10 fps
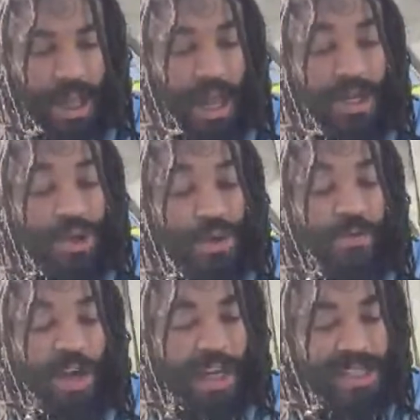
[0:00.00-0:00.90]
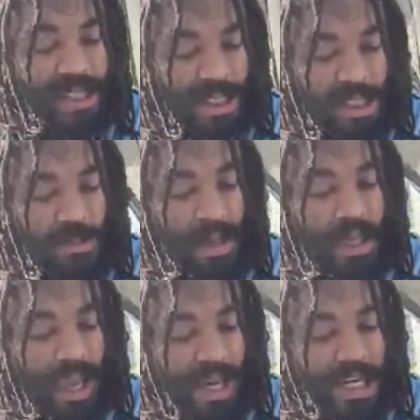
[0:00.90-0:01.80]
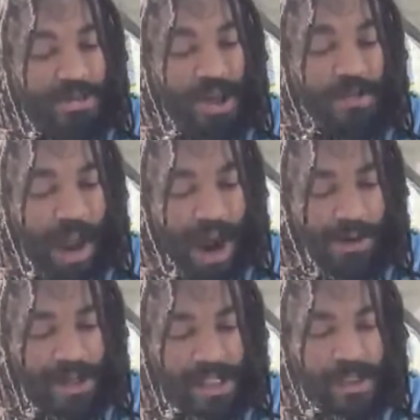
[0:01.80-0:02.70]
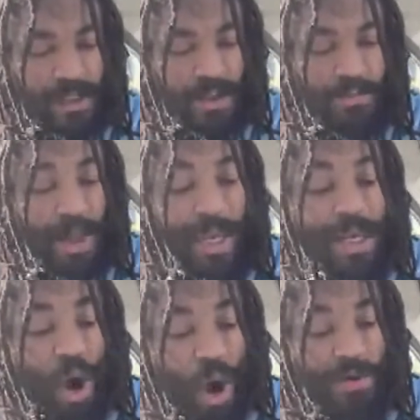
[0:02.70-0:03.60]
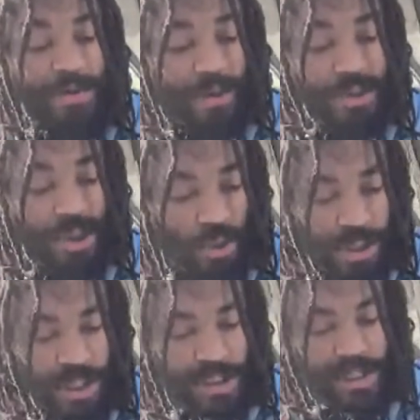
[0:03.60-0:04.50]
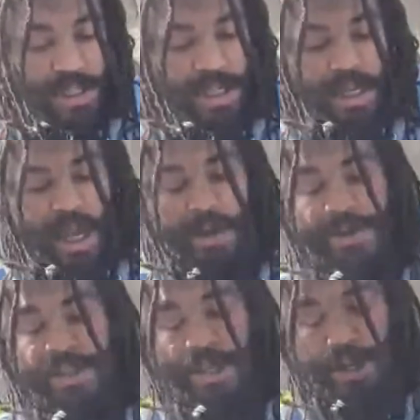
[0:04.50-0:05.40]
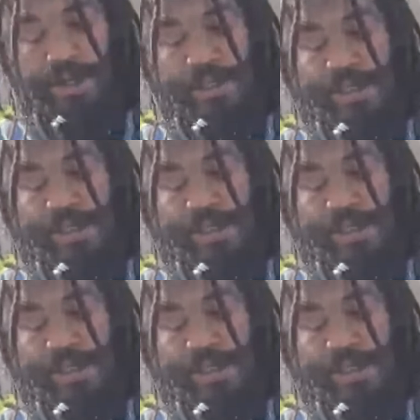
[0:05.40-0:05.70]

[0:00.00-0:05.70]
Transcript: A new relationship, engagement, or marriage, making heartfelt choices, a return